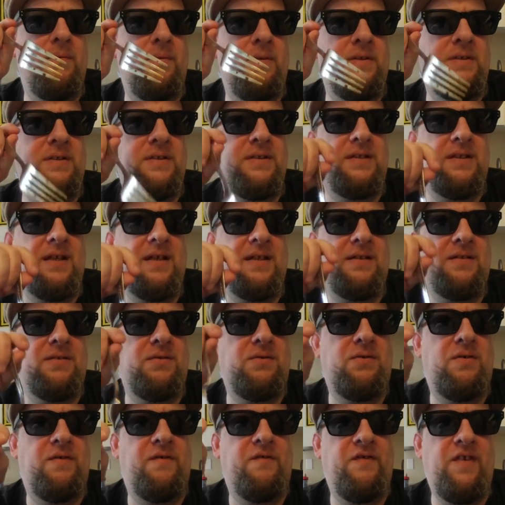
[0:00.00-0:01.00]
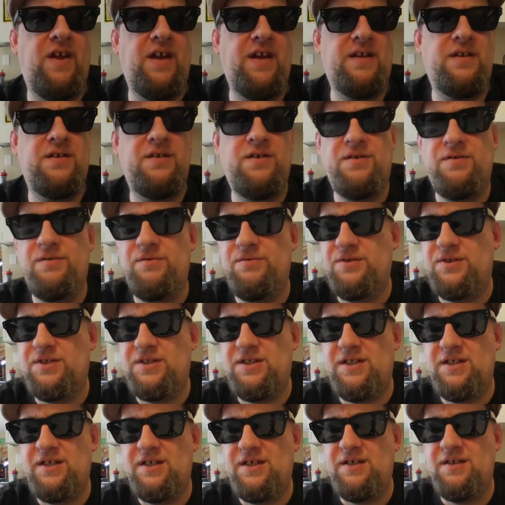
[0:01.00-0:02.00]
isn't that the whole fake news
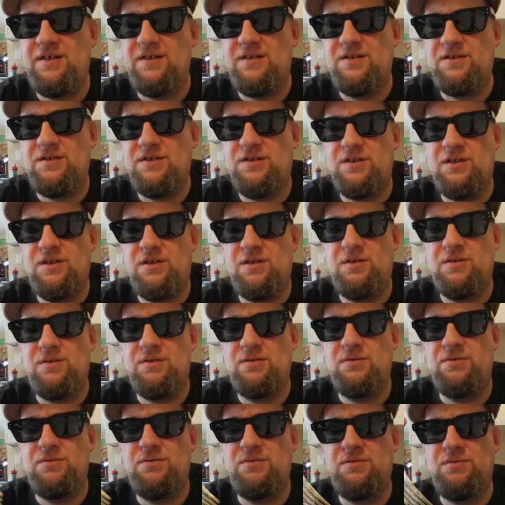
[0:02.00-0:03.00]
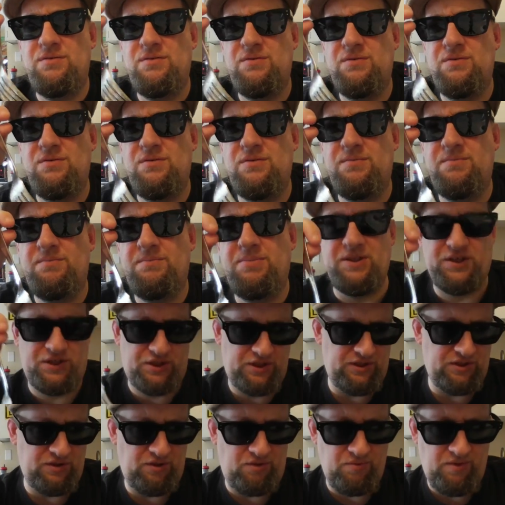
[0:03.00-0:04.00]
thing? So, but
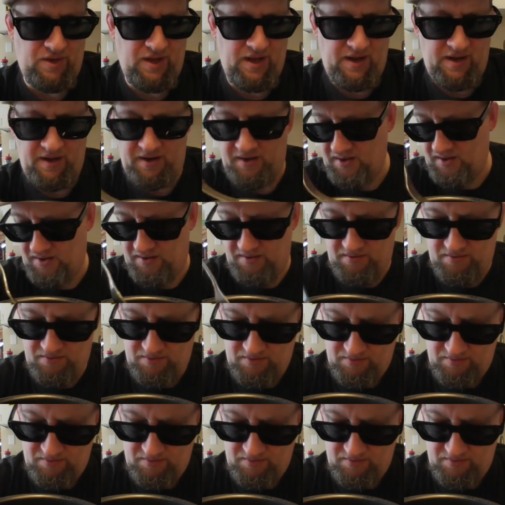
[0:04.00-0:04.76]
she's okay. I don't